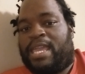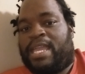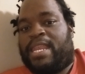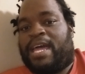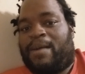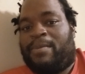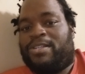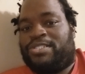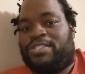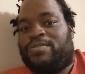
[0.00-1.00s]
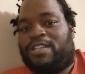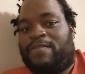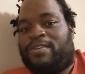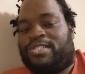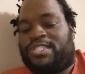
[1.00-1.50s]
And how much do you
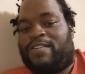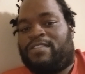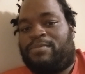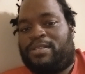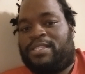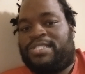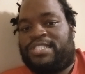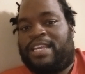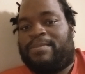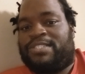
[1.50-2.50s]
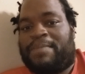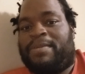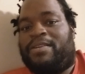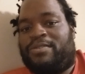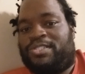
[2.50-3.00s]
love yourself to put the same
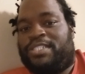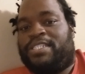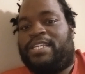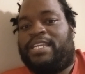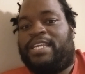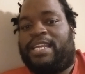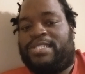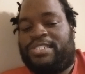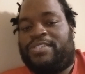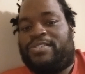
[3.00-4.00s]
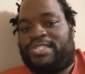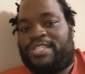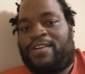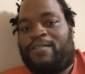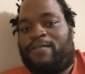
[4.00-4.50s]
time and energy into
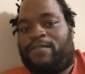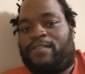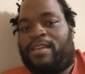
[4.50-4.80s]
yourself?